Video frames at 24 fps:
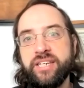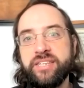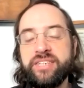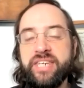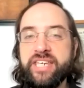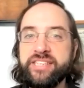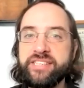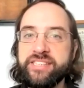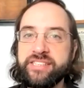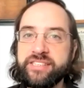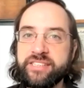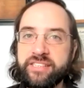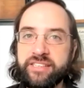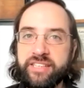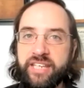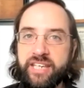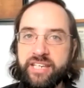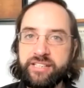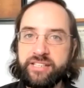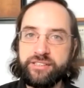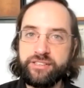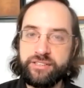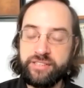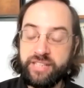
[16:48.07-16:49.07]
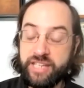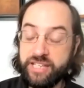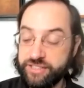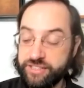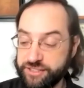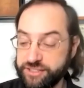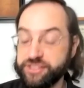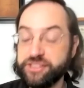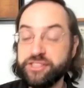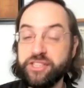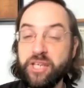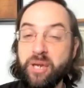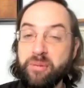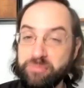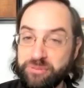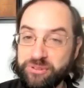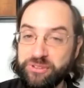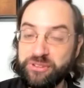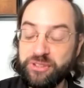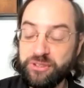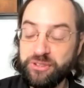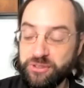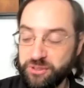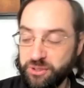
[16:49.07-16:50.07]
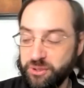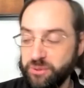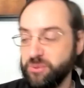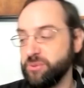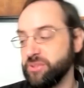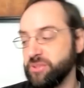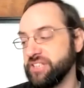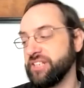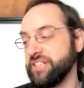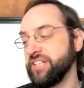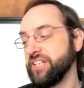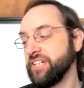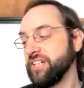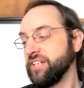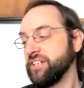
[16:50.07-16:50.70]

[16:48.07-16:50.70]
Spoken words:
They substitute